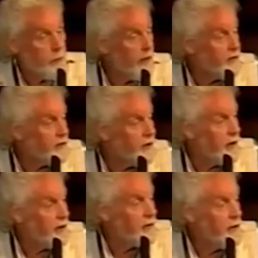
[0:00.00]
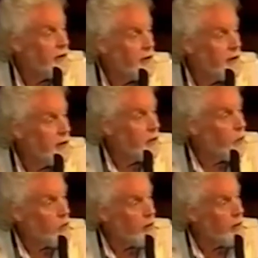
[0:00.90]
passed out.
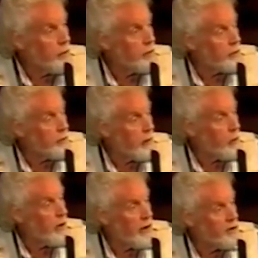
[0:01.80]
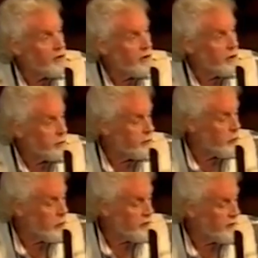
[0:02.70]
We're weaponed with my watch, and it was
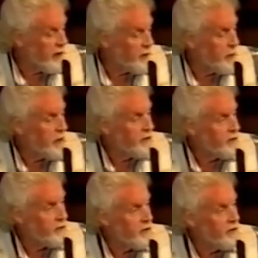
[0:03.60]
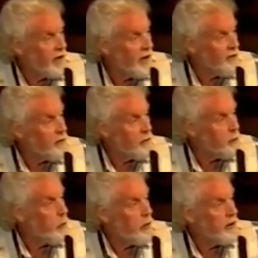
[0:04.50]
45 minutes after
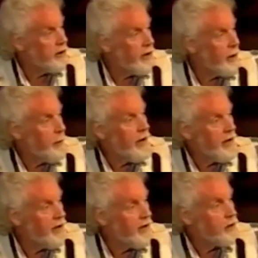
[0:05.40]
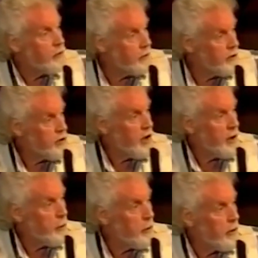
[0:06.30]
the point in time I had entered the
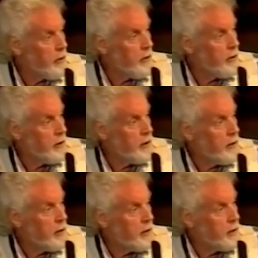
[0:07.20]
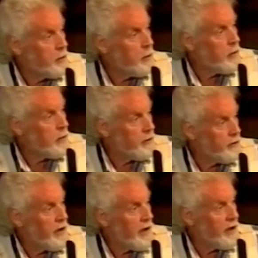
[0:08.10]
chamber,
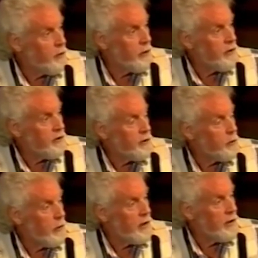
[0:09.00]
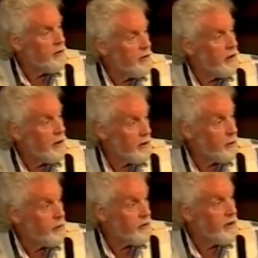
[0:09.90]
because I had reason to believe the ark
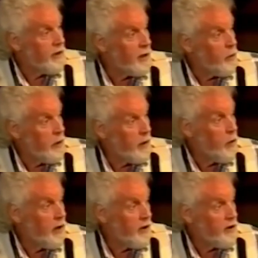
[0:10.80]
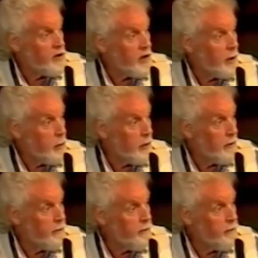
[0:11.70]
was in there when I went in the chamber.